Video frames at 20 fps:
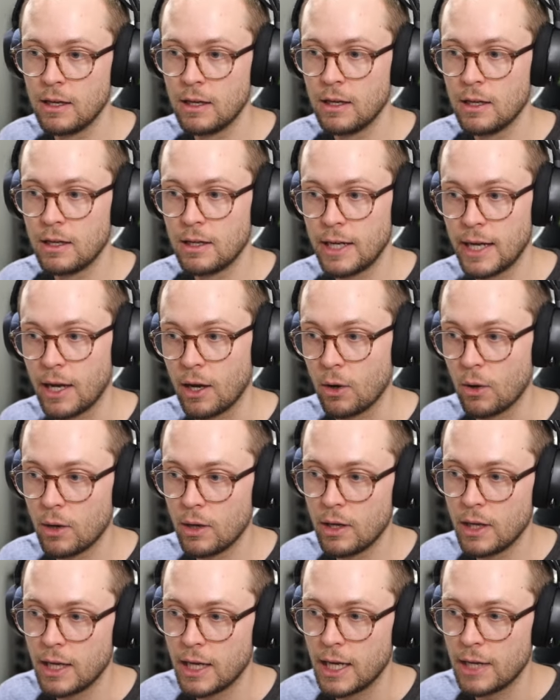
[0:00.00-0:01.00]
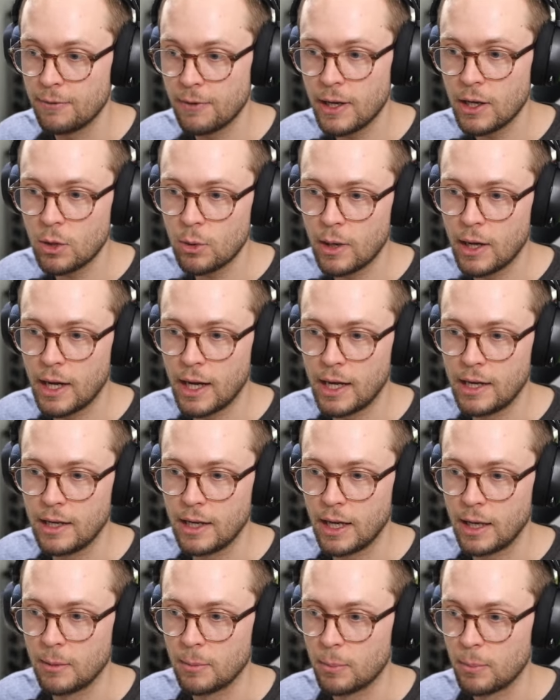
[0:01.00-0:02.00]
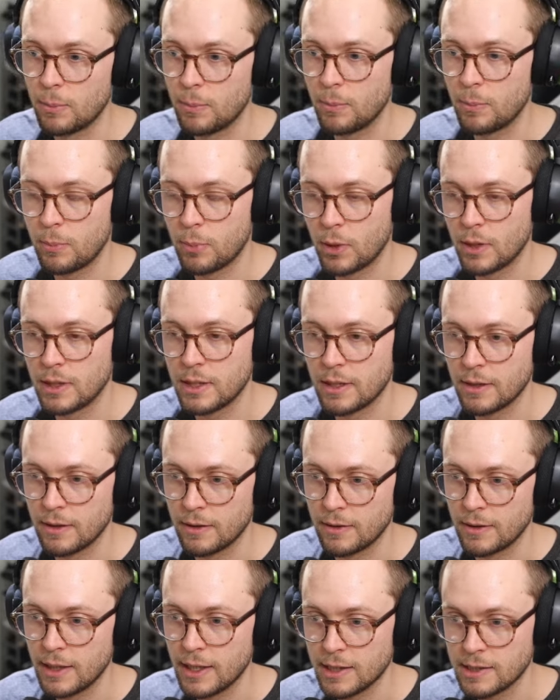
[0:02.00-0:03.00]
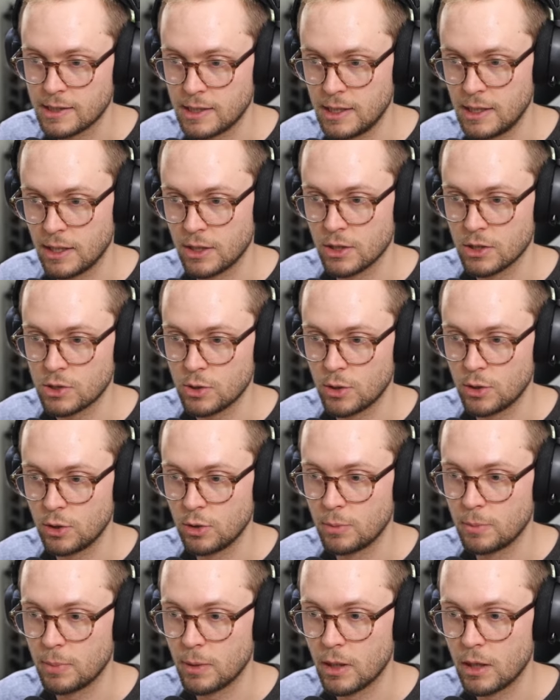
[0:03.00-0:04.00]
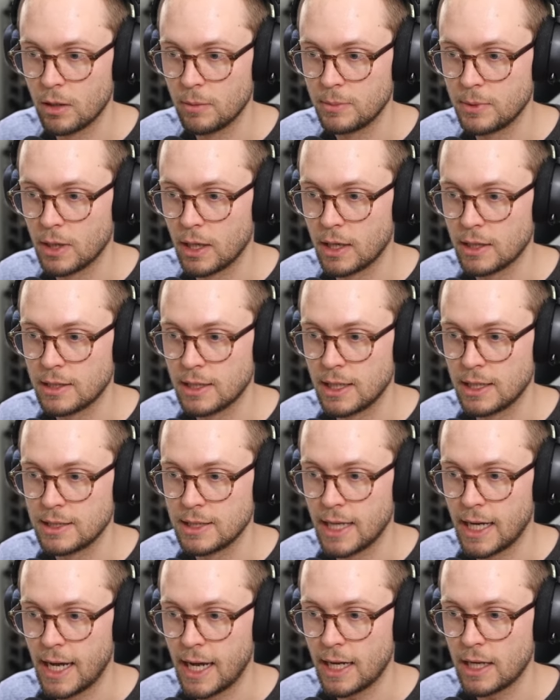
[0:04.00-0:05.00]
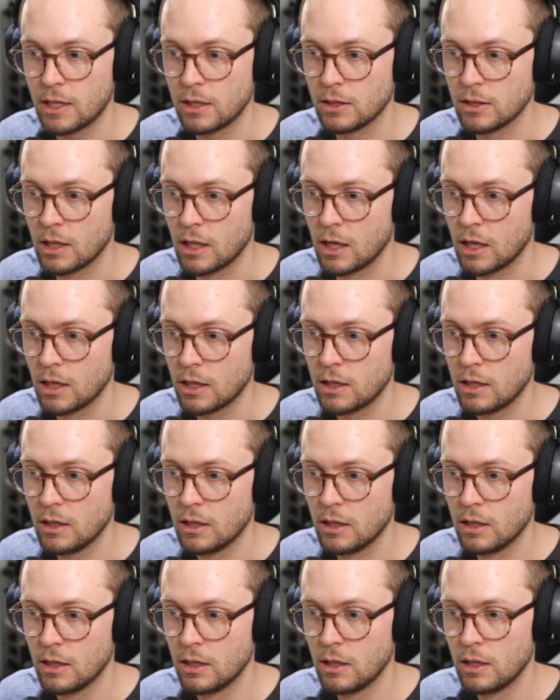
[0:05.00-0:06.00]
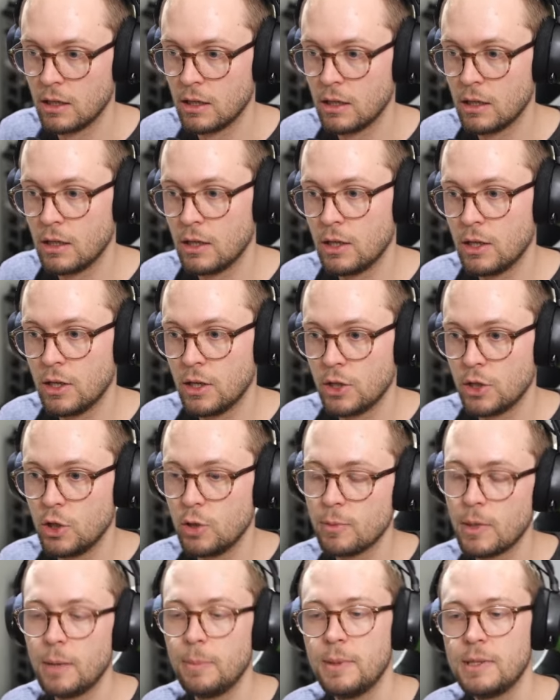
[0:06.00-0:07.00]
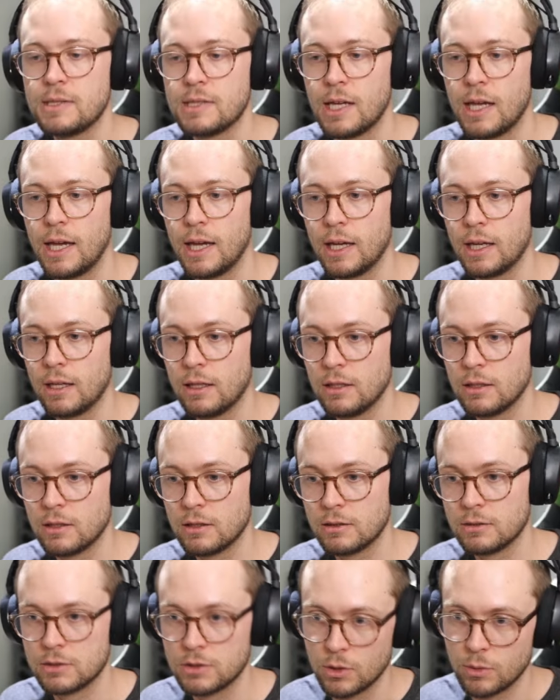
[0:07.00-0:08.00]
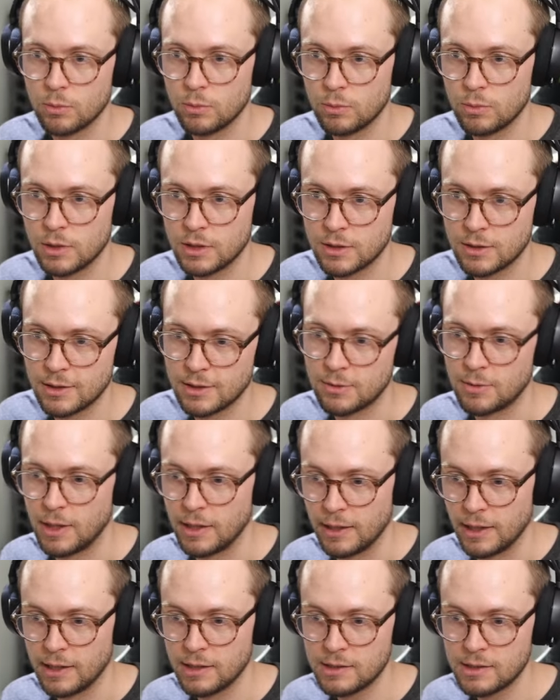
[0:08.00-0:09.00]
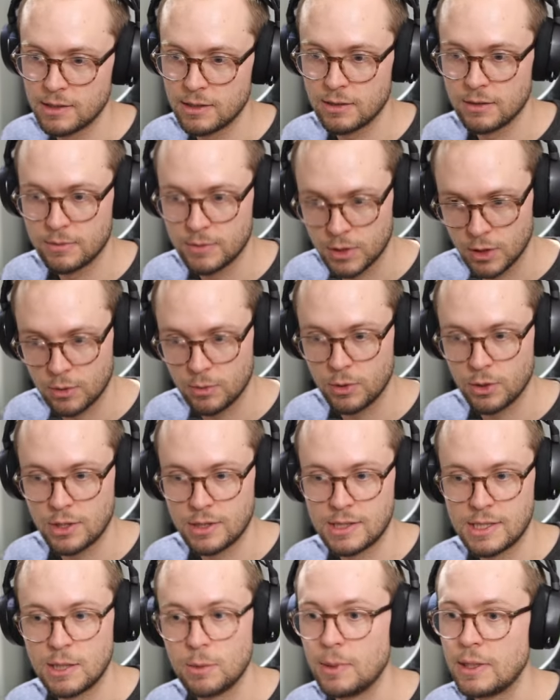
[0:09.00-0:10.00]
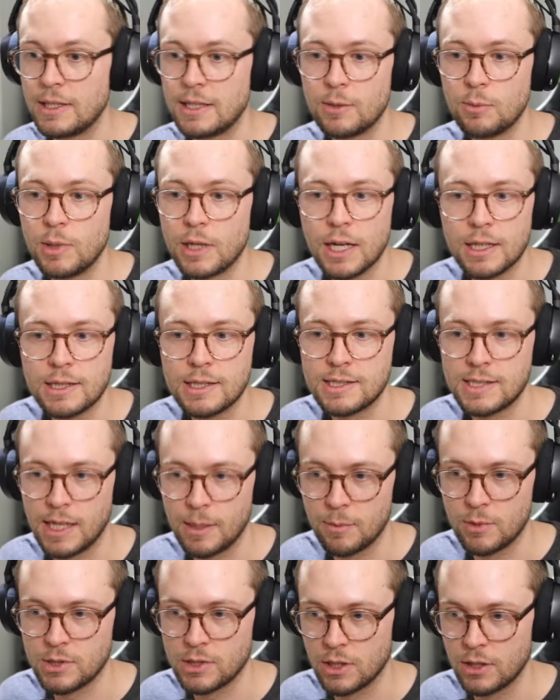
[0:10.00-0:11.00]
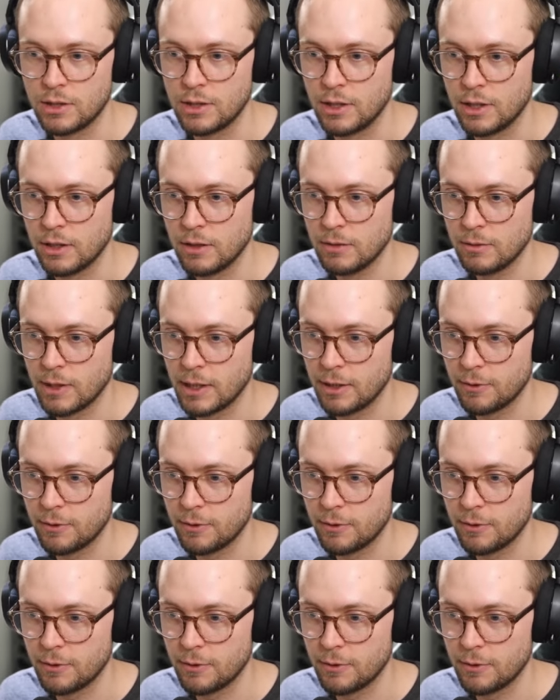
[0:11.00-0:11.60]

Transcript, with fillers: Now, if I go ahead and print this here, so I do bulb.attack log, you might be saying, so let's let's run this. So you can see we, we got the same result here, right?